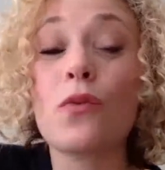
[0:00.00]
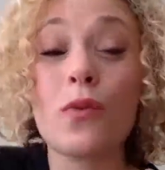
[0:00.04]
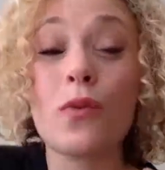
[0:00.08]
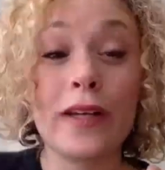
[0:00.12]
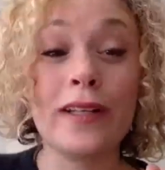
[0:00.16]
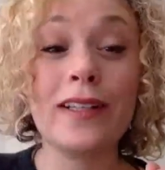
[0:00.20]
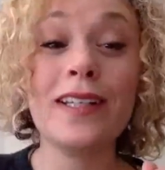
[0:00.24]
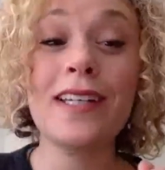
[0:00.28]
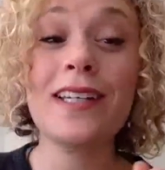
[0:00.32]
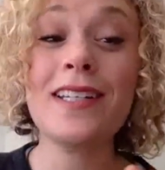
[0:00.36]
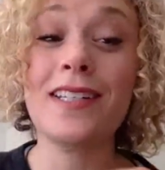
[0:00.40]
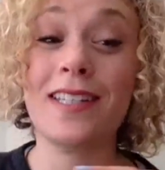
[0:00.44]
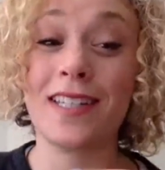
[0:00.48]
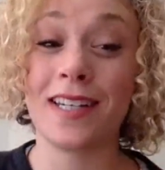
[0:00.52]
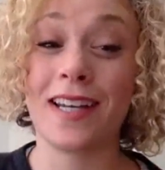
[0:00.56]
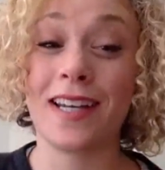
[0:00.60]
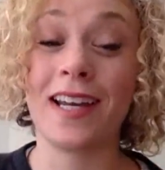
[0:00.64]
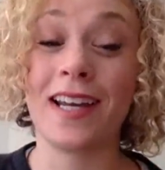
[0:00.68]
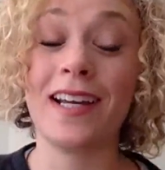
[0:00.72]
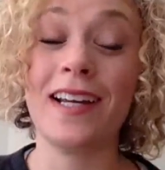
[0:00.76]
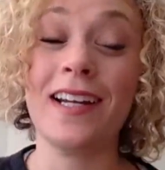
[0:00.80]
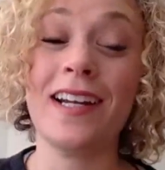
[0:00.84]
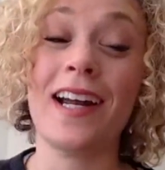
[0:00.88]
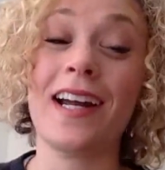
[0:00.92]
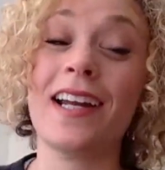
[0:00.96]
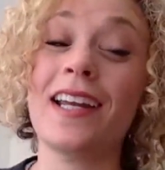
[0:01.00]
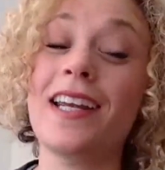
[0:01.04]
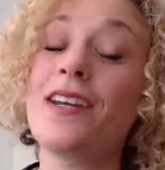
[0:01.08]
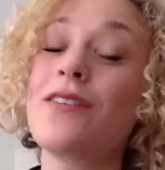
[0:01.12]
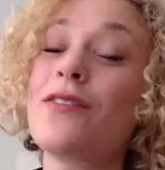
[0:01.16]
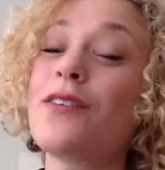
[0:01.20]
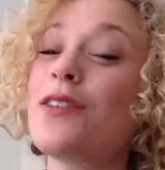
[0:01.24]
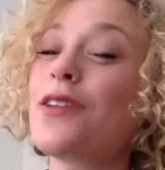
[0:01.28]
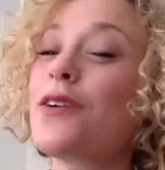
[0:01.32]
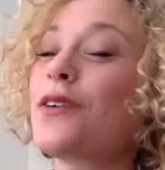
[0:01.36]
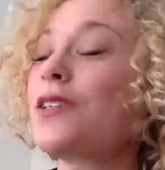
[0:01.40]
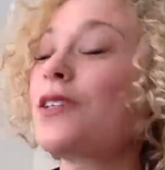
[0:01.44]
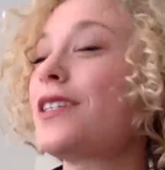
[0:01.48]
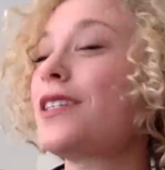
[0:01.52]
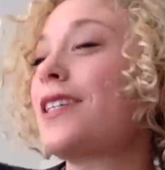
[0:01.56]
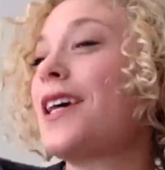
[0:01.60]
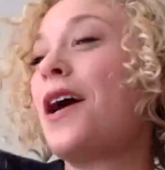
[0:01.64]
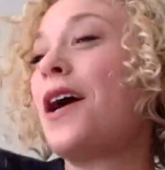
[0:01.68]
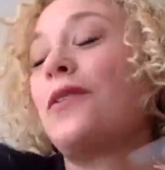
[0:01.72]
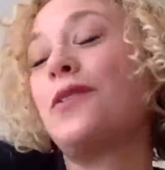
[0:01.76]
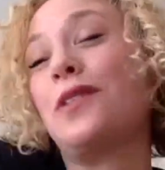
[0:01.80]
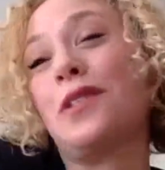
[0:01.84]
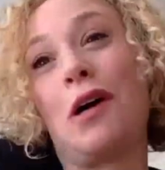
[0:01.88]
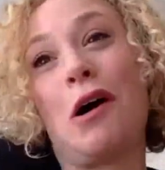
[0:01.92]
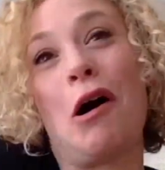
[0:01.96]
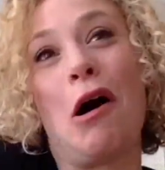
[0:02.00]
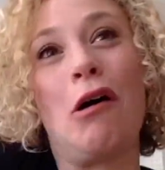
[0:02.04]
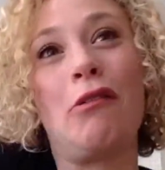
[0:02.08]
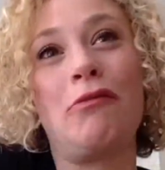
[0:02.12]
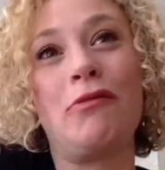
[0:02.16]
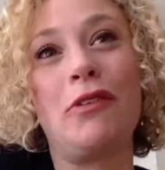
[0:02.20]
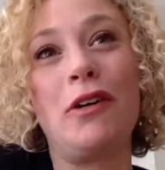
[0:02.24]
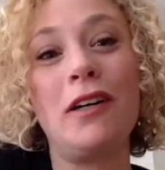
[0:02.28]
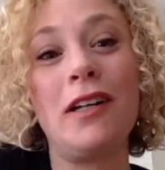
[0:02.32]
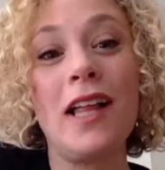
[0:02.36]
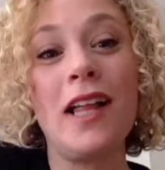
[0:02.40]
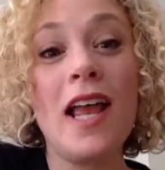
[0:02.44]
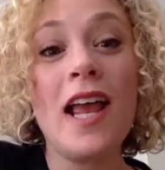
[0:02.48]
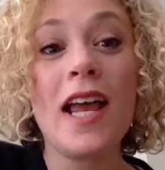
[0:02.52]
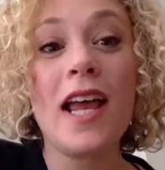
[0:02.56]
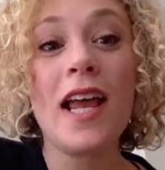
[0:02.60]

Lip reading: really did, even though it sounds awful,